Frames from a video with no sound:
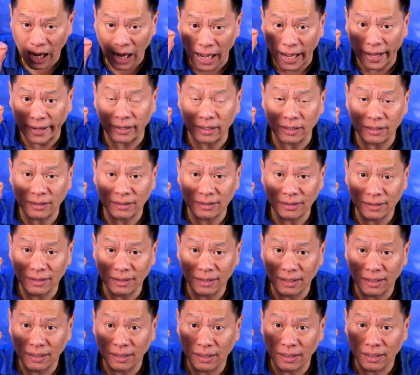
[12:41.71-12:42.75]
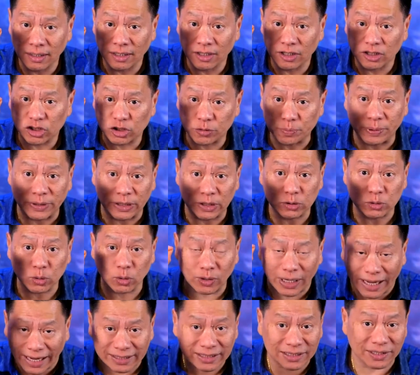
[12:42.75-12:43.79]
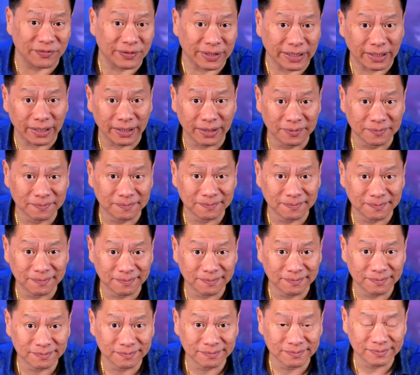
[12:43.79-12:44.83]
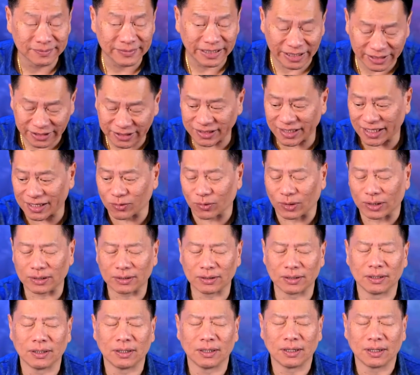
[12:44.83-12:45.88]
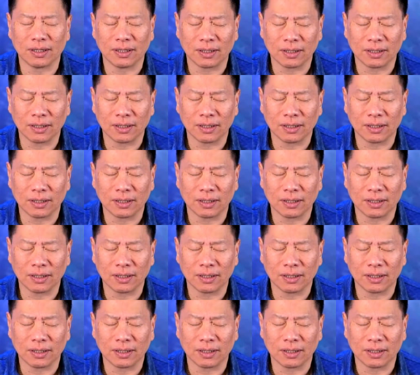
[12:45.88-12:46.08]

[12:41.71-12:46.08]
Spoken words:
Higher spiritual activity. Here's another one.